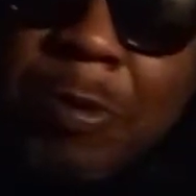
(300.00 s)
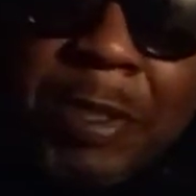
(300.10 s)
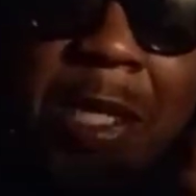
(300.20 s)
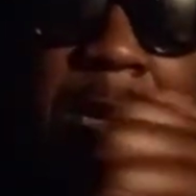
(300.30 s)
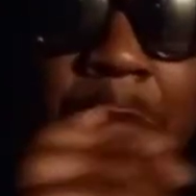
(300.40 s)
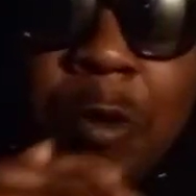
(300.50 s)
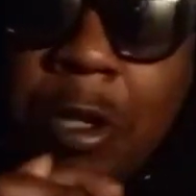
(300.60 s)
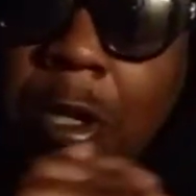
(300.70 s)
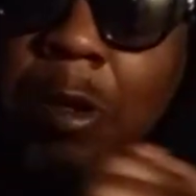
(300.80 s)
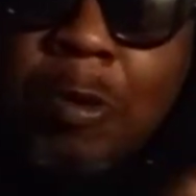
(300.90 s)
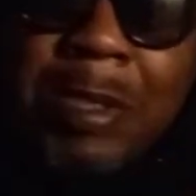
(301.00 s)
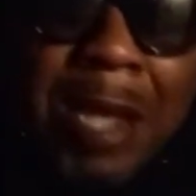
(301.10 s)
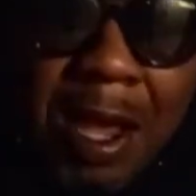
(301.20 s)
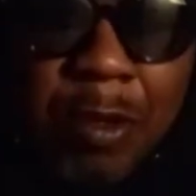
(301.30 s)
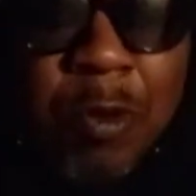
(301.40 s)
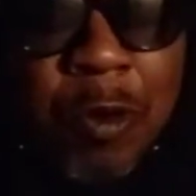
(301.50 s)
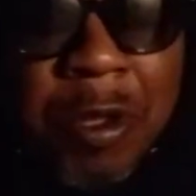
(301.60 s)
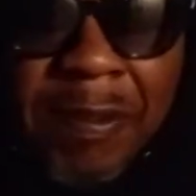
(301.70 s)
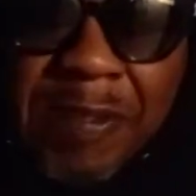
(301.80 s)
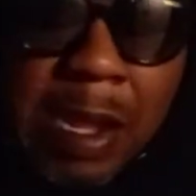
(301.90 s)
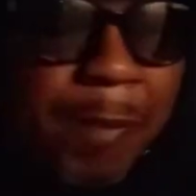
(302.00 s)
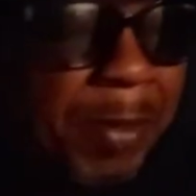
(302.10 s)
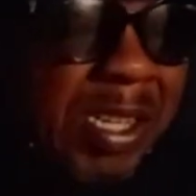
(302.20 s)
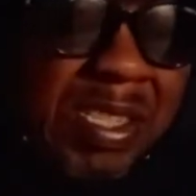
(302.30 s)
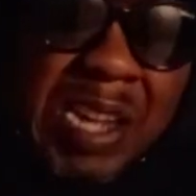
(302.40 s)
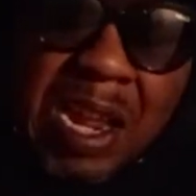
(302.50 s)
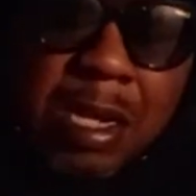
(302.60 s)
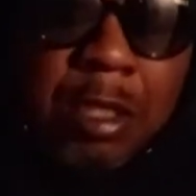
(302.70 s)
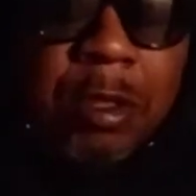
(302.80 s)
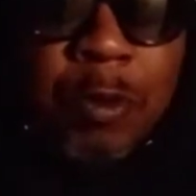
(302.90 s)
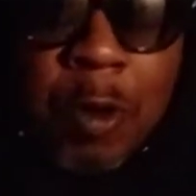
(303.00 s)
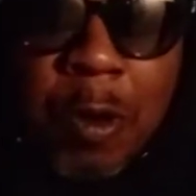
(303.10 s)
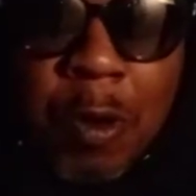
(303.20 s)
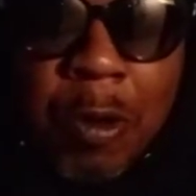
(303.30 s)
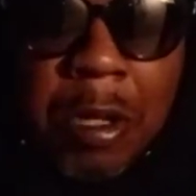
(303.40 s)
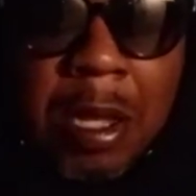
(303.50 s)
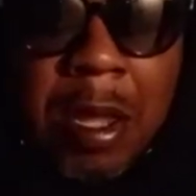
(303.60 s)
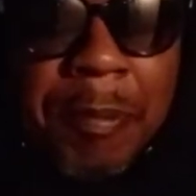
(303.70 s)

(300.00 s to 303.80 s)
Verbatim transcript: what I'm saying, on the close side, you know your fan base standing strong.